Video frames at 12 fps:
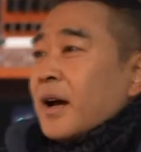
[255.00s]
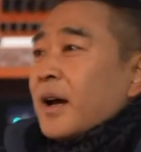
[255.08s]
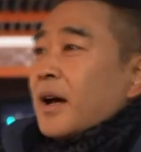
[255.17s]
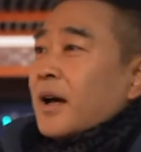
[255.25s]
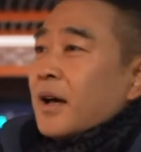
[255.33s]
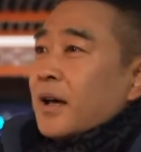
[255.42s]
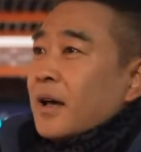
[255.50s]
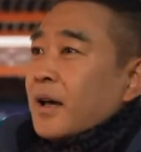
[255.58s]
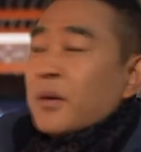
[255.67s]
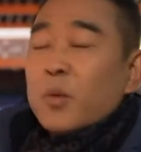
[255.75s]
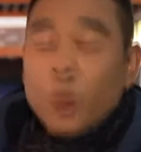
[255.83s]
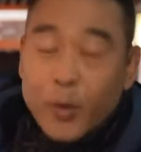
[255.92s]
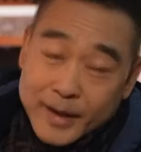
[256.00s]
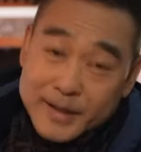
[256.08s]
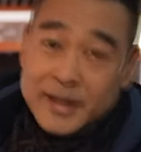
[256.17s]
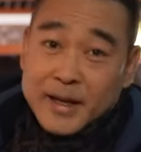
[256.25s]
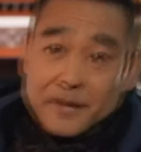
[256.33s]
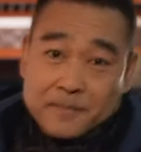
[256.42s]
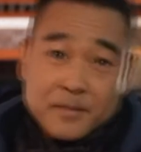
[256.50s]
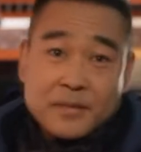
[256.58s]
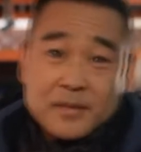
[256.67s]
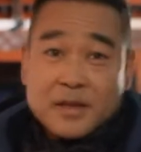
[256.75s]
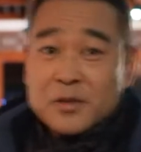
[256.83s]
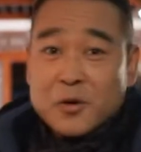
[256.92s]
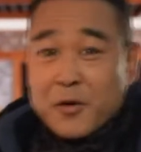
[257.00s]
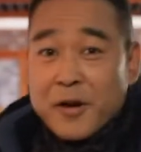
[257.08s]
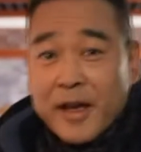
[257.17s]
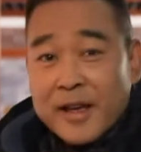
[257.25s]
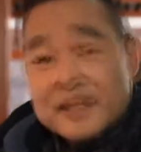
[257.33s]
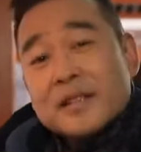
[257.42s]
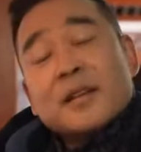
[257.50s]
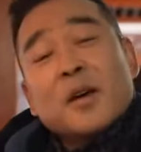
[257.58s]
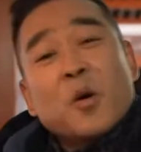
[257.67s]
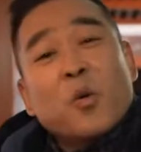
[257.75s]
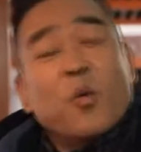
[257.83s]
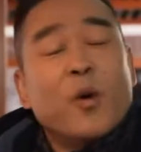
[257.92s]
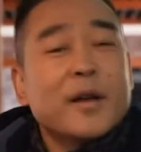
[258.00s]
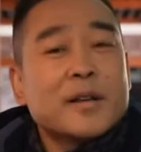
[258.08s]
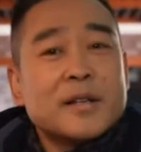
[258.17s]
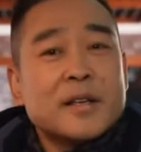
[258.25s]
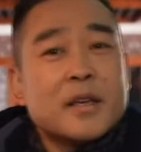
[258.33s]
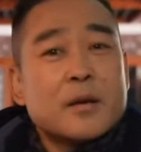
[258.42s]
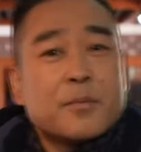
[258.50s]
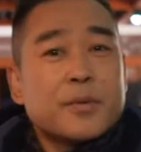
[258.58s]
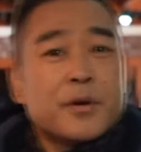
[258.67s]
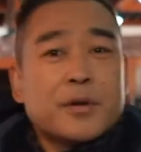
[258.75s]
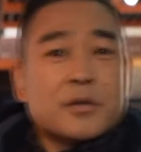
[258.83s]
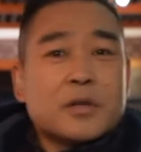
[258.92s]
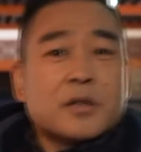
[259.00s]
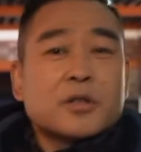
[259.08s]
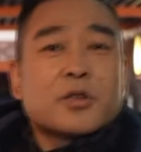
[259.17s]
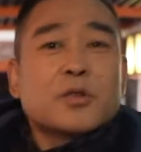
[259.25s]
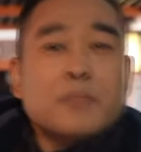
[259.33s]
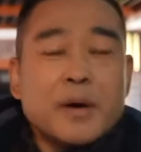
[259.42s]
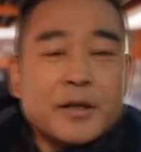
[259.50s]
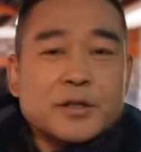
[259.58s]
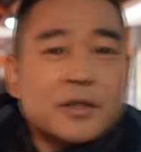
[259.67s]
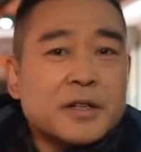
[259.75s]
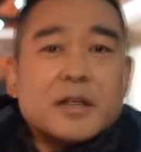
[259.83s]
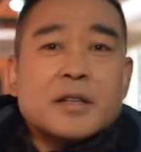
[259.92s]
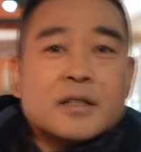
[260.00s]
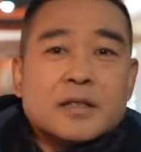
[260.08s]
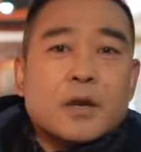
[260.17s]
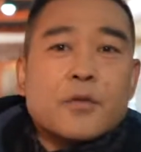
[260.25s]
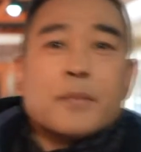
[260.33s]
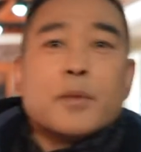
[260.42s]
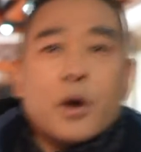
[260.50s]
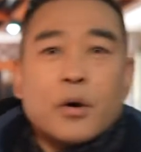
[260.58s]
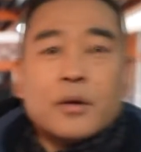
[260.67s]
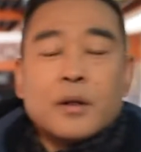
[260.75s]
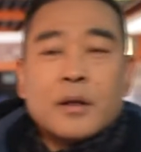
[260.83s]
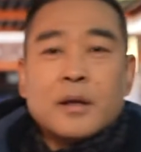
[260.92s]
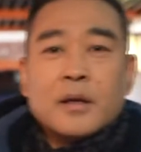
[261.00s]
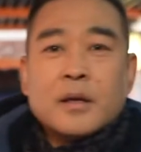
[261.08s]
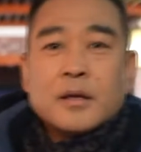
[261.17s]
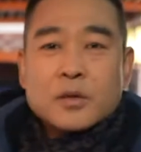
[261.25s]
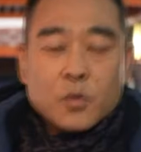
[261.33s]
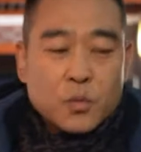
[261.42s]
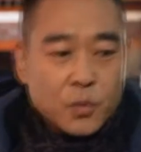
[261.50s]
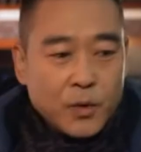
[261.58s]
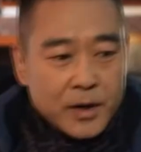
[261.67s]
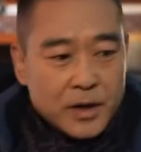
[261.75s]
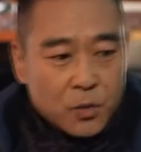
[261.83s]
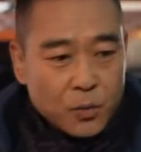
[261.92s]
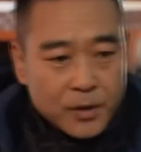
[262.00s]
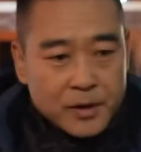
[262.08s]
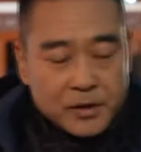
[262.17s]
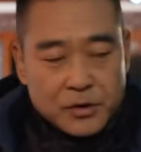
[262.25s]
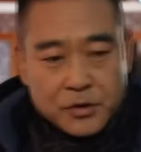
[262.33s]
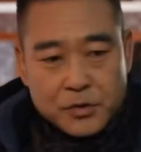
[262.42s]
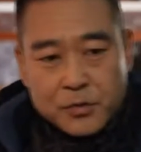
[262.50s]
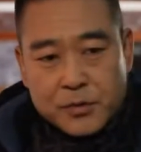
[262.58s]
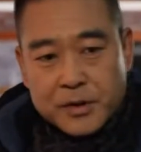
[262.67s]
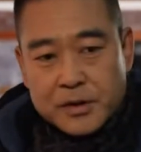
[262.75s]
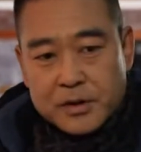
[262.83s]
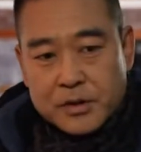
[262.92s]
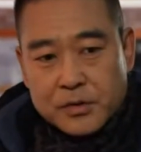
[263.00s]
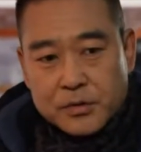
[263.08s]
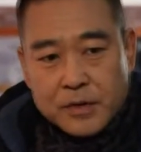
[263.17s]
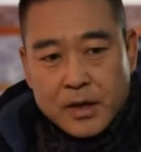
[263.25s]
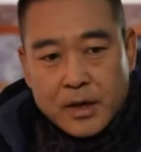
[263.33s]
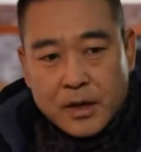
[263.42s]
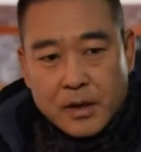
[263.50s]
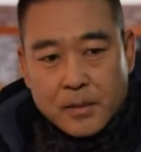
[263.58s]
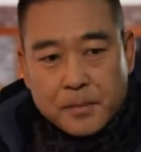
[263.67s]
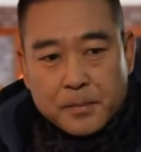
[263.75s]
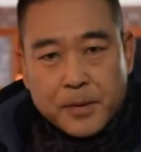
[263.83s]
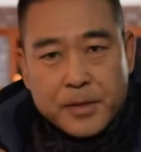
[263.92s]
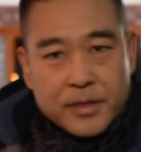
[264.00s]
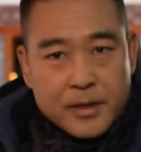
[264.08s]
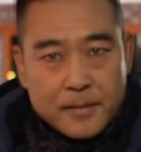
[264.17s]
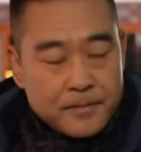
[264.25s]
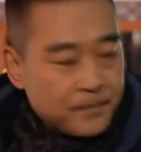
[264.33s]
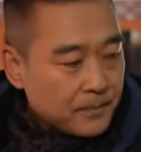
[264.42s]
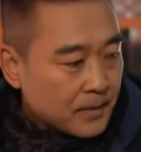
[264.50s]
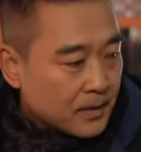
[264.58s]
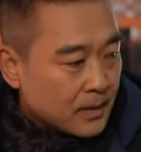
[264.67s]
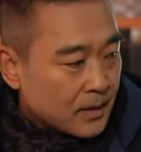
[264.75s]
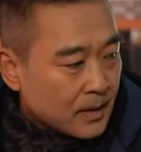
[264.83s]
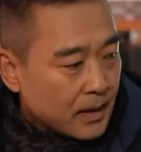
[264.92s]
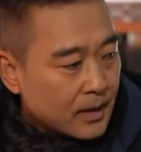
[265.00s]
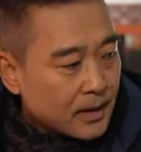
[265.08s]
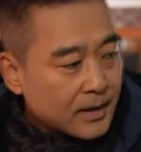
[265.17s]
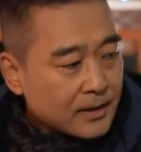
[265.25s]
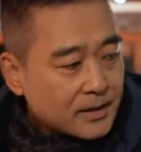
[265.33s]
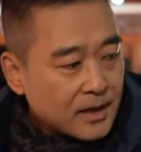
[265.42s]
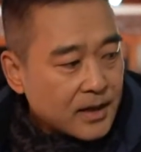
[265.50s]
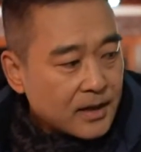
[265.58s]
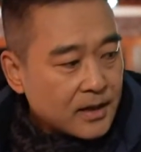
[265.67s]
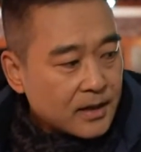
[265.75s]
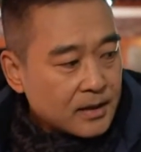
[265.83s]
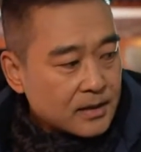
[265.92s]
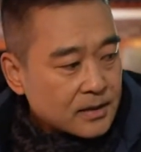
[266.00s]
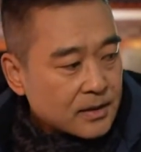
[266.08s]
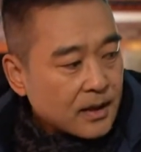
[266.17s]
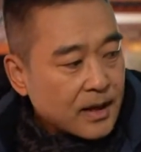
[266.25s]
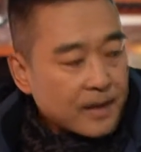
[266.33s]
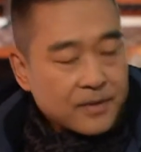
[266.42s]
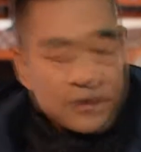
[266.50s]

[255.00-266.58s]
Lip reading: And one day, the story has it, one day he produced too much. He didn't sell them all. So what he wanted to do was to put them in a container just like